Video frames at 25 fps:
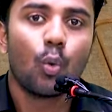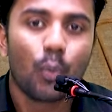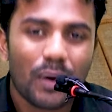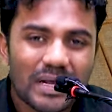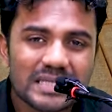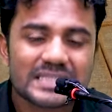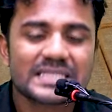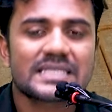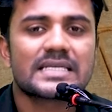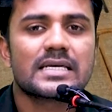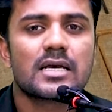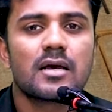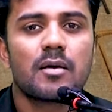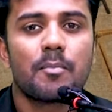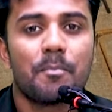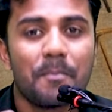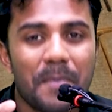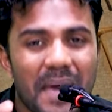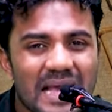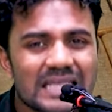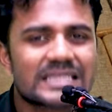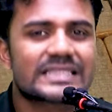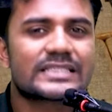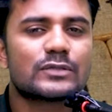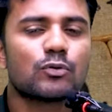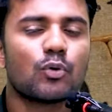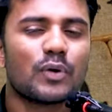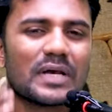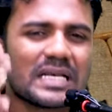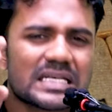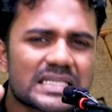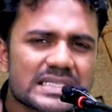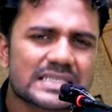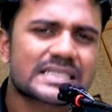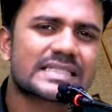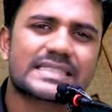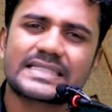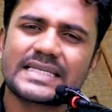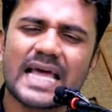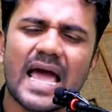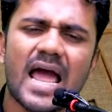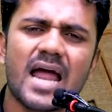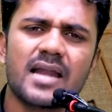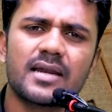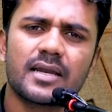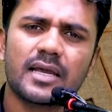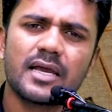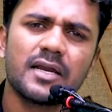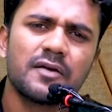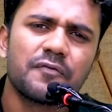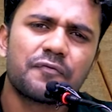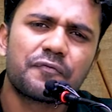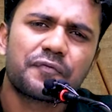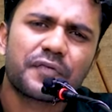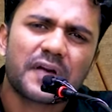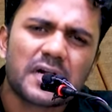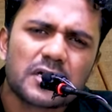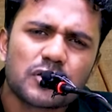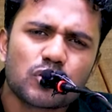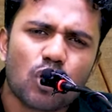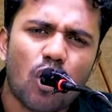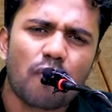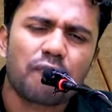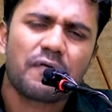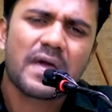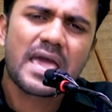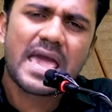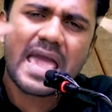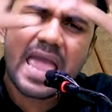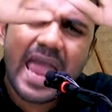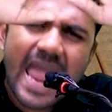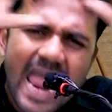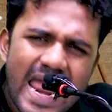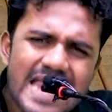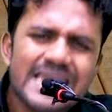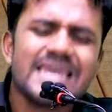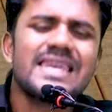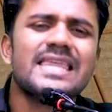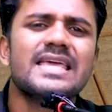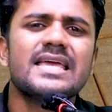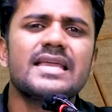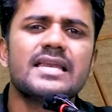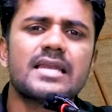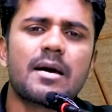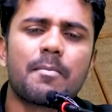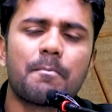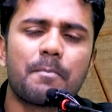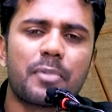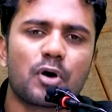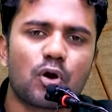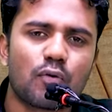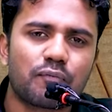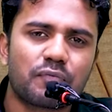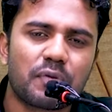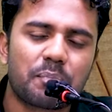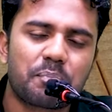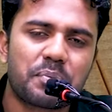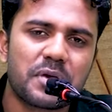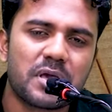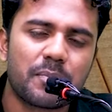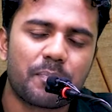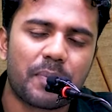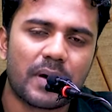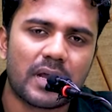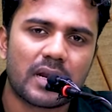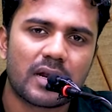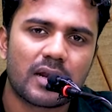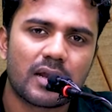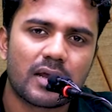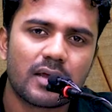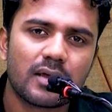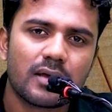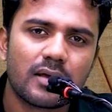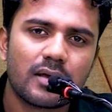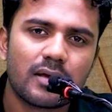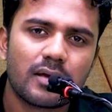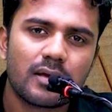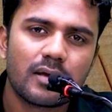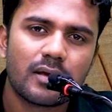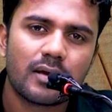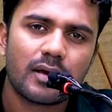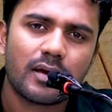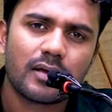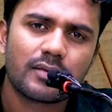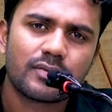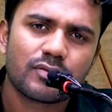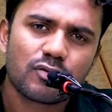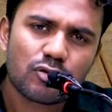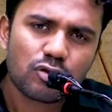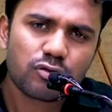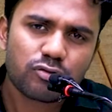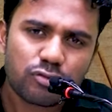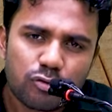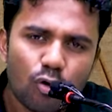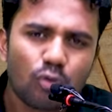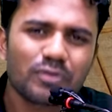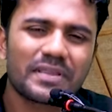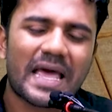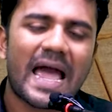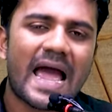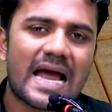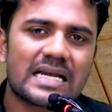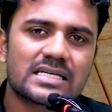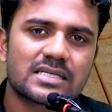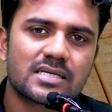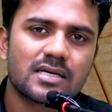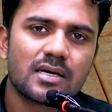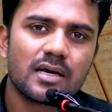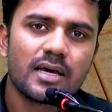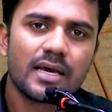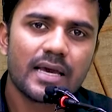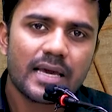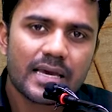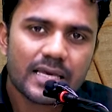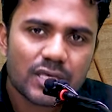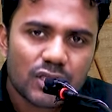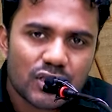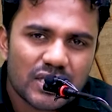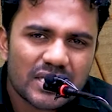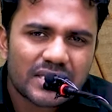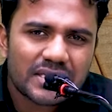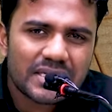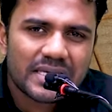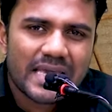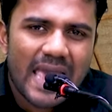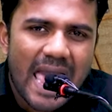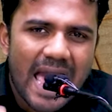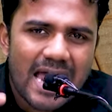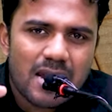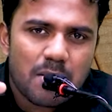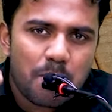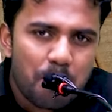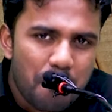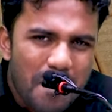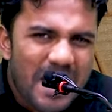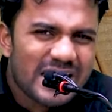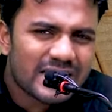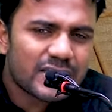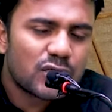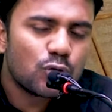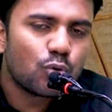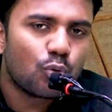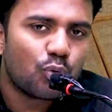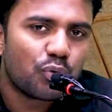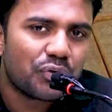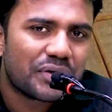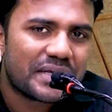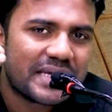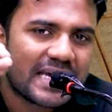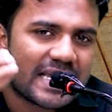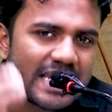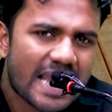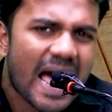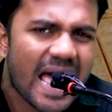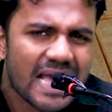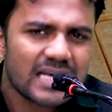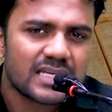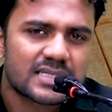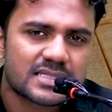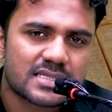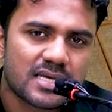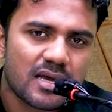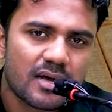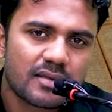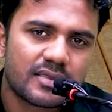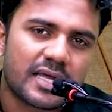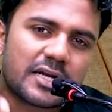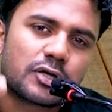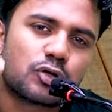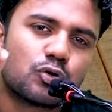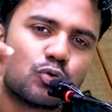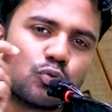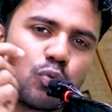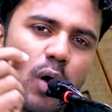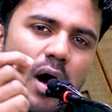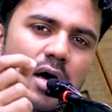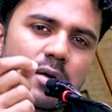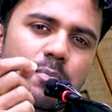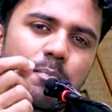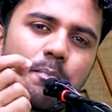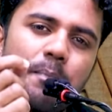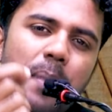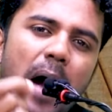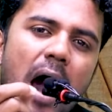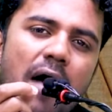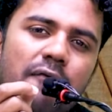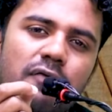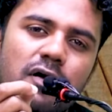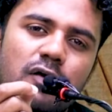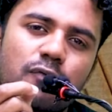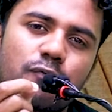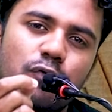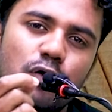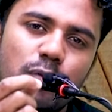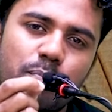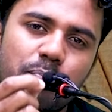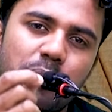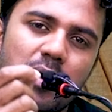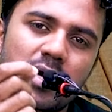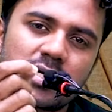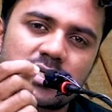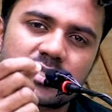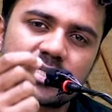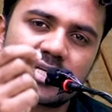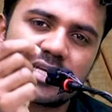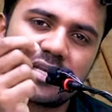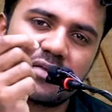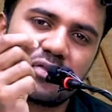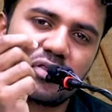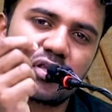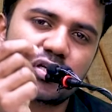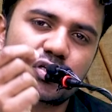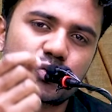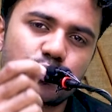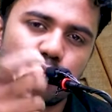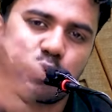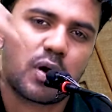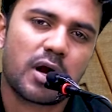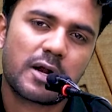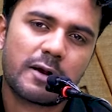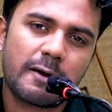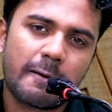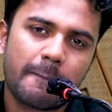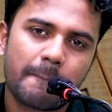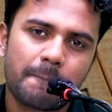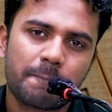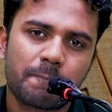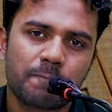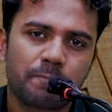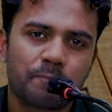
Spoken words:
which makes you stand in front of any number of the people so that it can make you realize that you are a powerful person in this world.